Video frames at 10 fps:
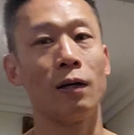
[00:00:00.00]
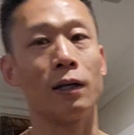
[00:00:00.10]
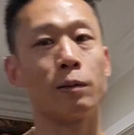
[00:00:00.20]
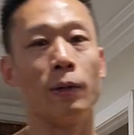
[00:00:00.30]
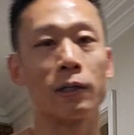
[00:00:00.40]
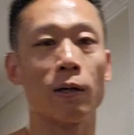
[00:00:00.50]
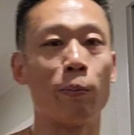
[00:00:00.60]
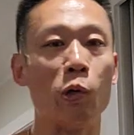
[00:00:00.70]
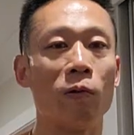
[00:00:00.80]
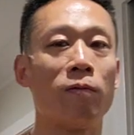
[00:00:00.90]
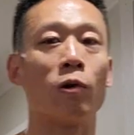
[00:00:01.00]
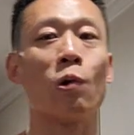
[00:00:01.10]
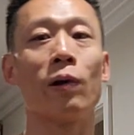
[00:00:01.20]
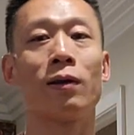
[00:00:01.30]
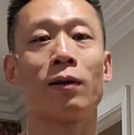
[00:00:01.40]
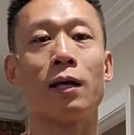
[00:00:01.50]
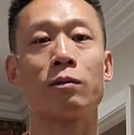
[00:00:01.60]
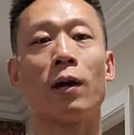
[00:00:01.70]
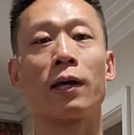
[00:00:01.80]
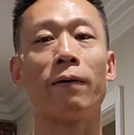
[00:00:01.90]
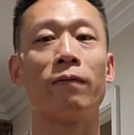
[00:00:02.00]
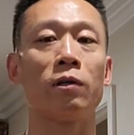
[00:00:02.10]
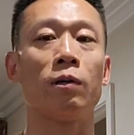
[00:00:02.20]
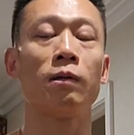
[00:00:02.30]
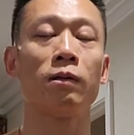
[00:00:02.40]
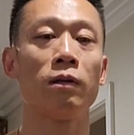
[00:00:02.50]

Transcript: "It's it's a beautiful coin. That's why I gave it to you."